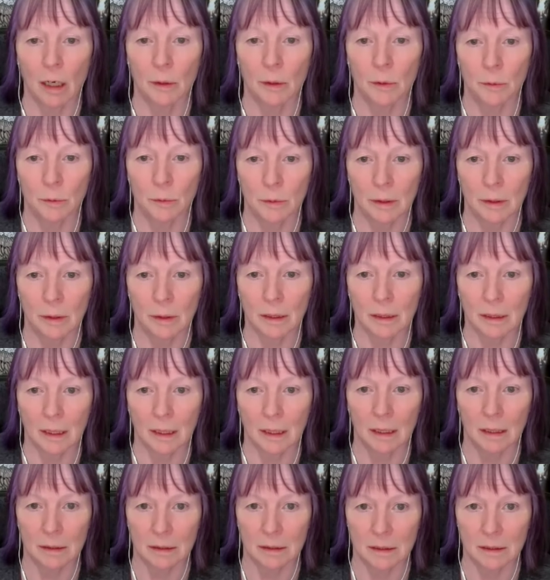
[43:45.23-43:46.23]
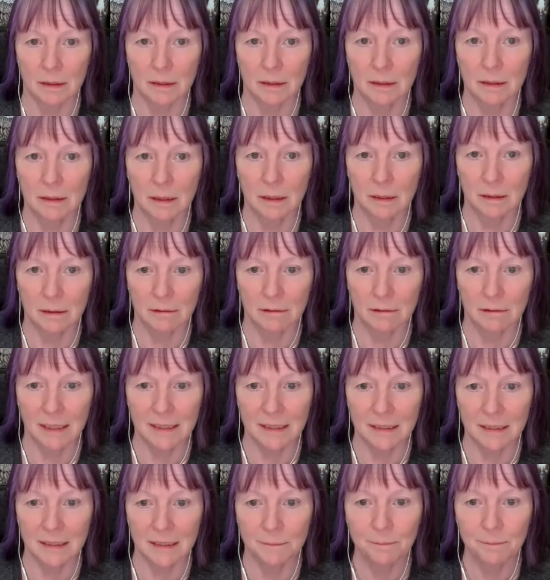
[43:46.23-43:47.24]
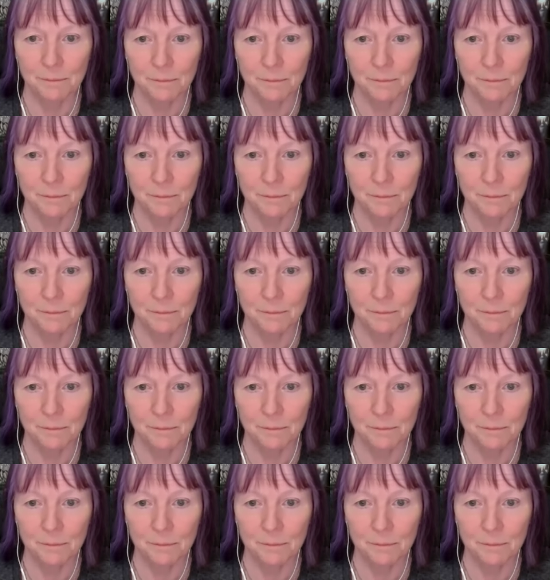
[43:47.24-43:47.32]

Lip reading: own garden. All right.